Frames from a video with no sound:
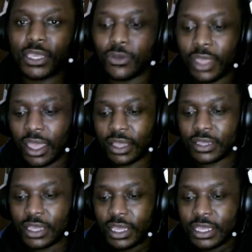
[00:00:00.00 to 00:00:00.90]
You can't
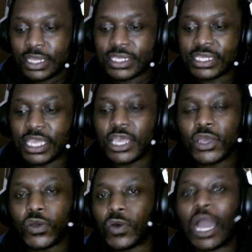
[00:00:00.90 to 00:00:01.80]
see
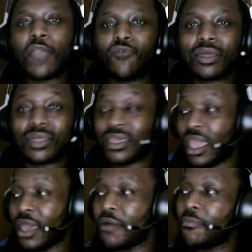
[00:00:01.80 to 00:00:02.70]
who I
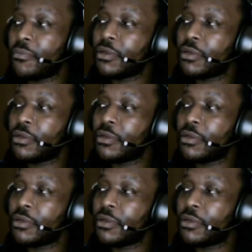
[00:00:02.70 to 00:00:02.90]
really am.